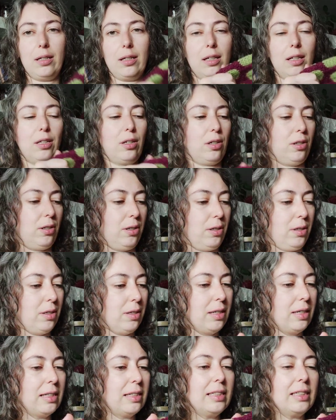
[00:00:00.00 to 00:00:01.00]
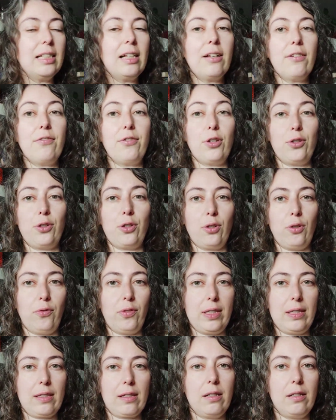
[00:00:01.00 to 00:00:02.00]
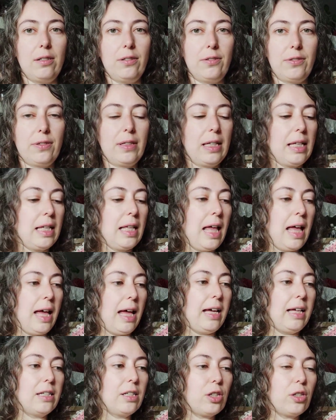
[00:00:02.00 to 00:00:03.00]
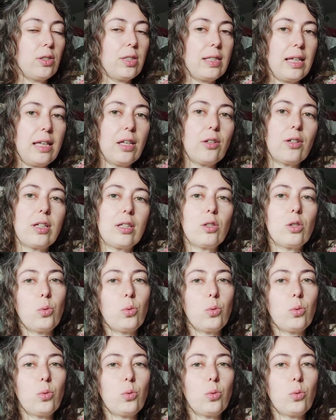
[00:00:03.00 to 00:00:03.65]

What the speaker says: in her version of the scarf. And you see, you can